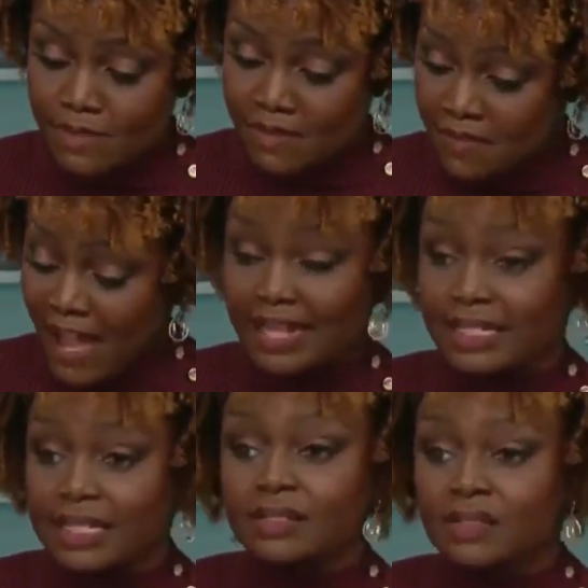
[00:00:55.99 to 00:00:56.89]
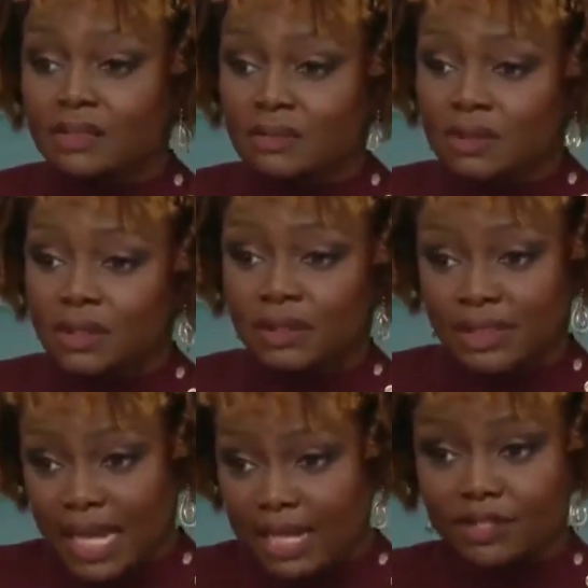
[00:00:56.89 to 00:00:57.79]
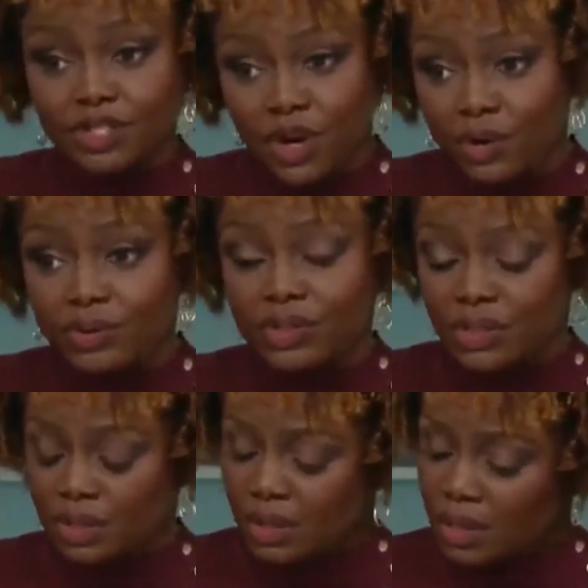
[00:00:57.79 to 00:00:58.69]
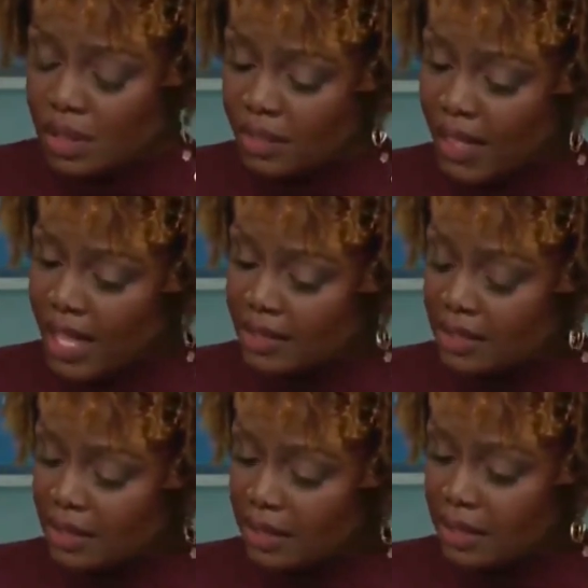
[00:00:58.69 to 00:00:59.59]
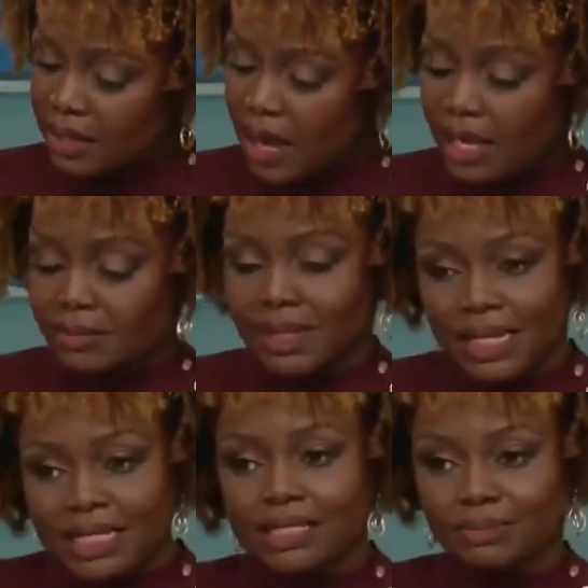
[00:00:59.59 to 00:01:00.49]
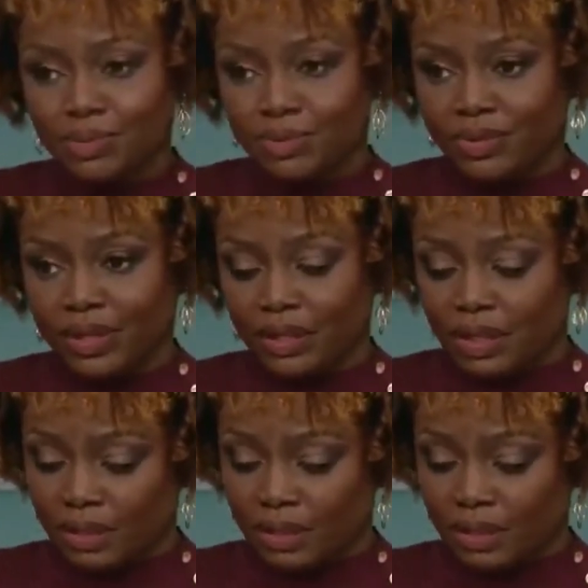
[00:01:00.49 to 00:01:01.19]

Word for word: the fact is the data shows that the economy is improving.